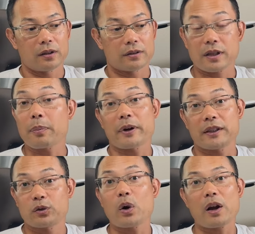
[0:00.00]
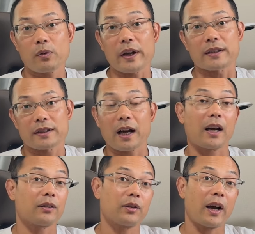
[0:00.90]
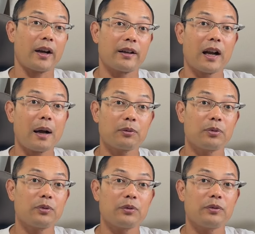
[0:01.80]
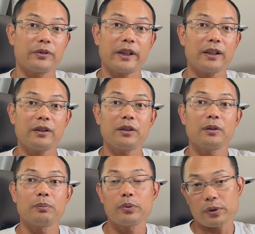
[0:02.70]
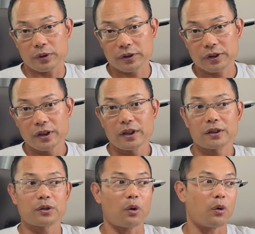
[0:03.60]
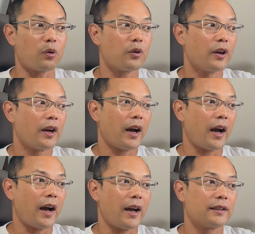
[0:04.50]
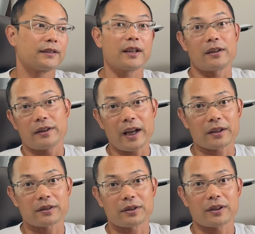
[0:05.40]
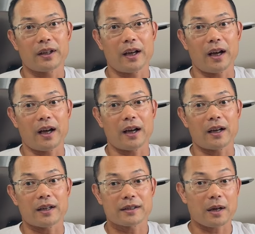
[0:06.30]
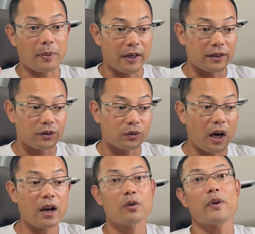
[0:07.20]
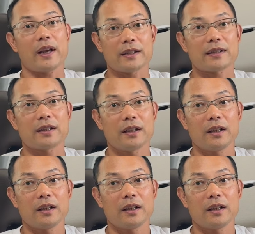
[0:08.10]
Japanese language, and I love to read books, so I select Japanese language